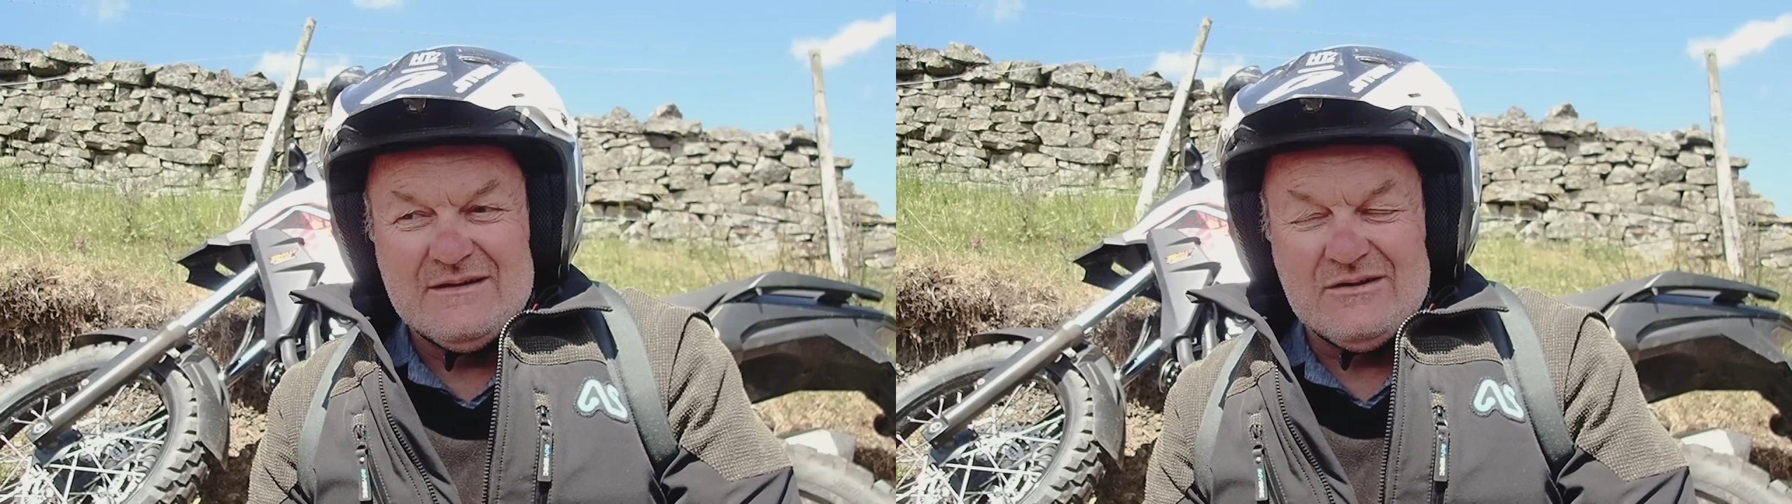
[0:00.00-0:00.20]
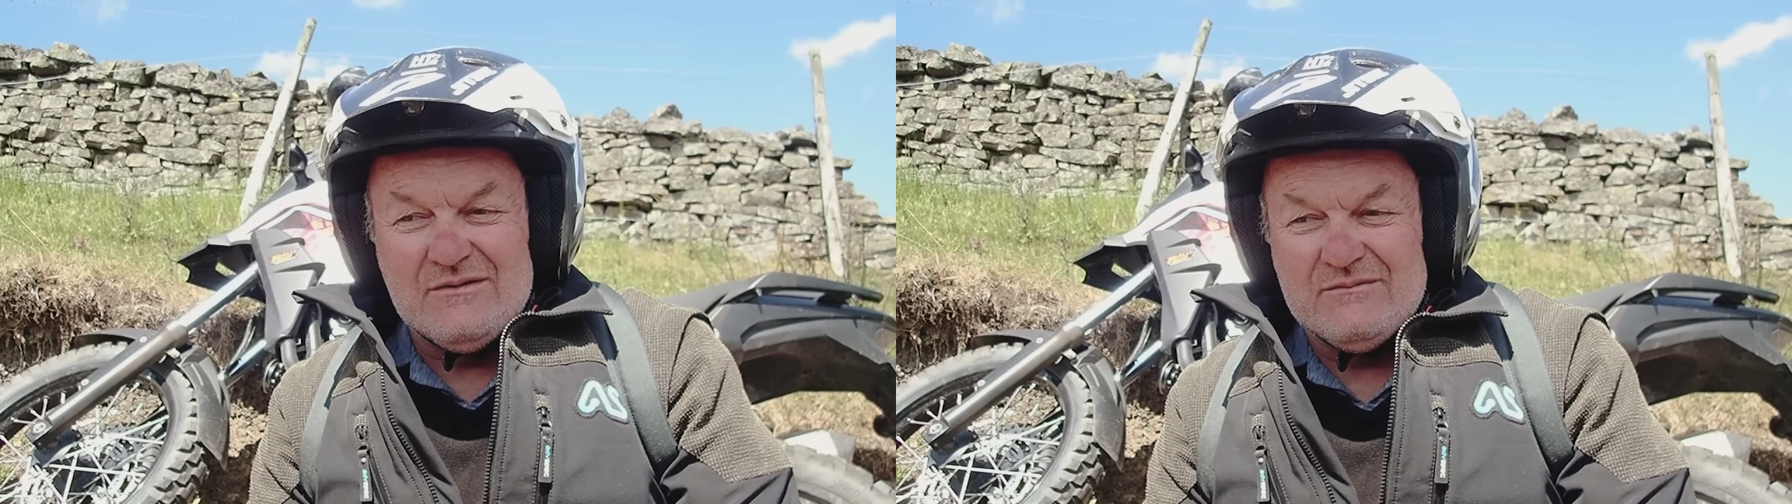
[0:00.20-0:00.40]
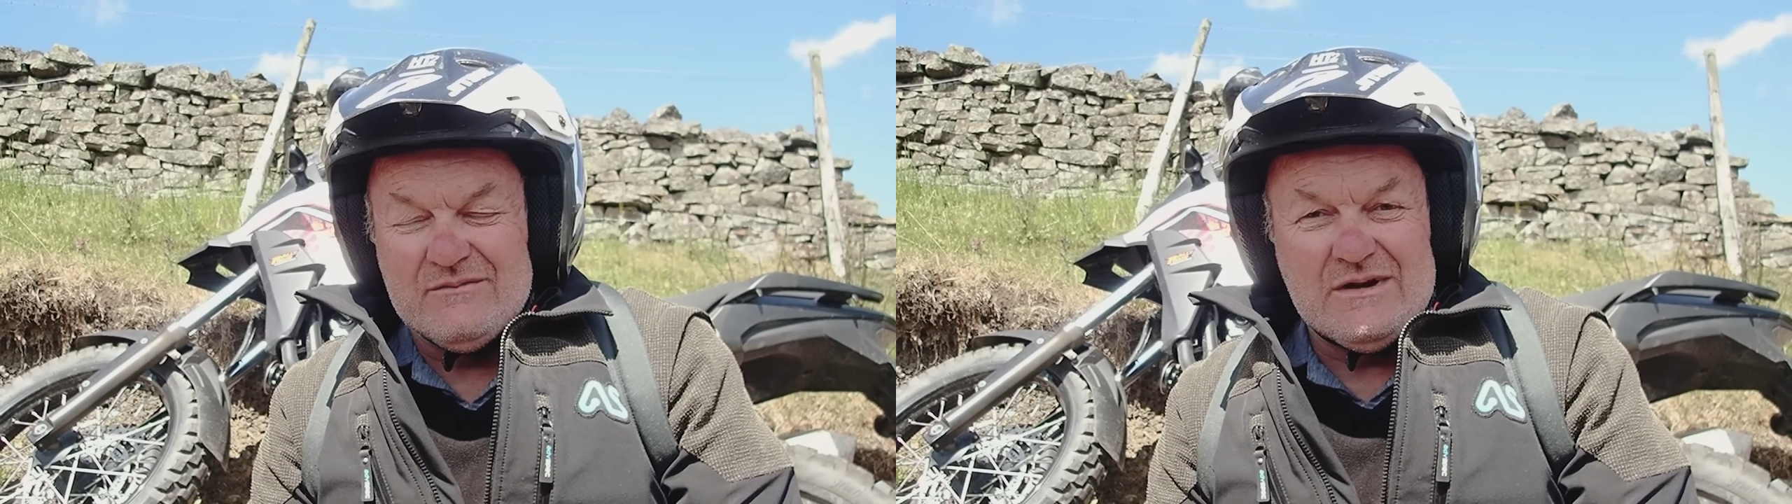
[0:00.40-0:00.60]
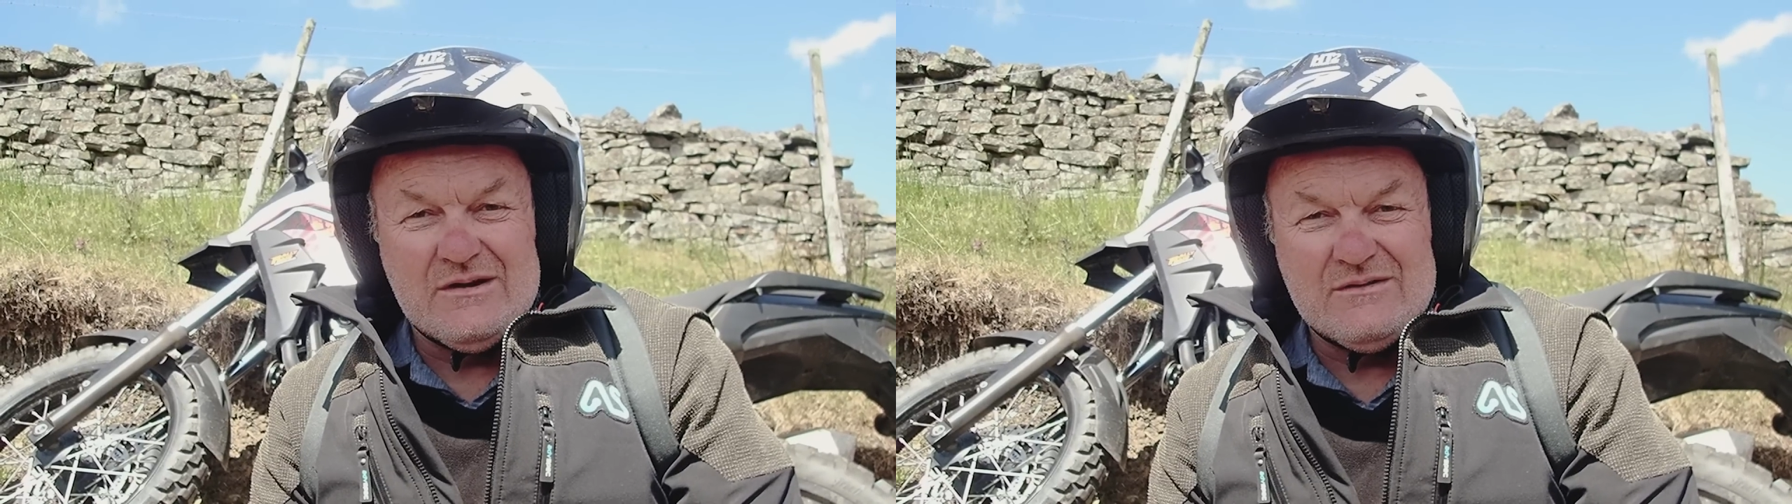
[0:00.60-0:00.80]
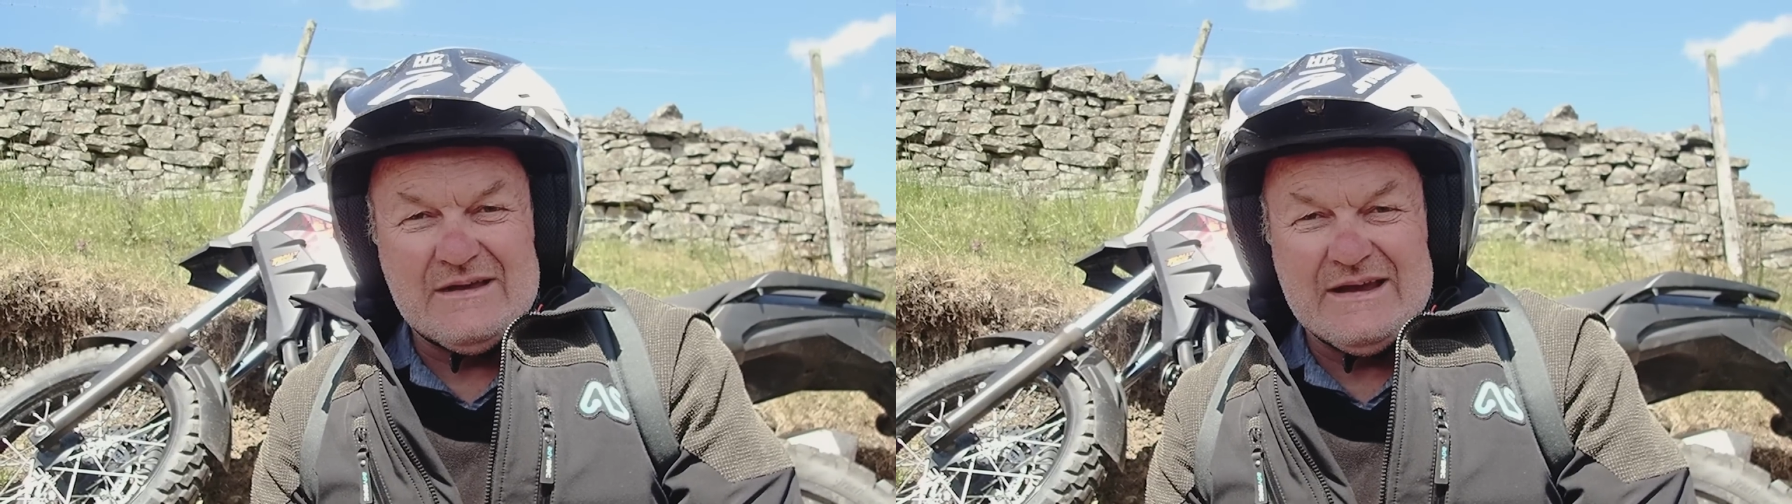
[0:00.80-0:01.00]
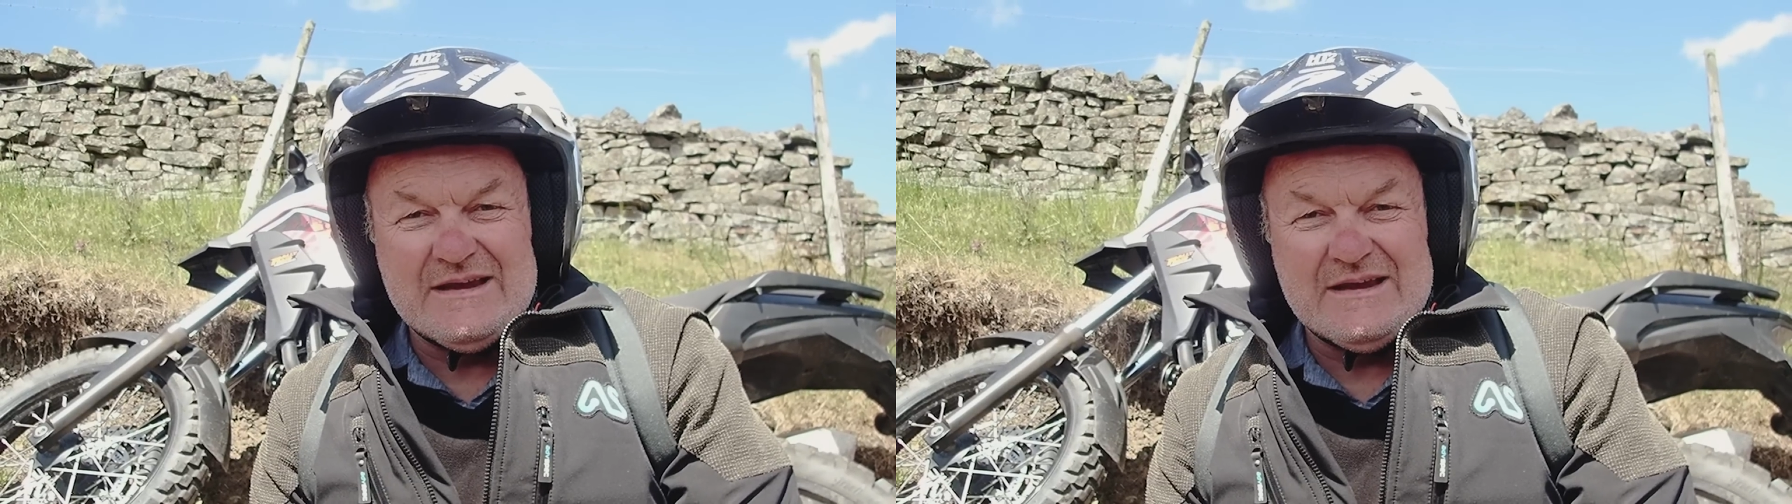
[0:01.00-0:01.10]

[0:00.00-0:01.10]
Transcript: And you know, that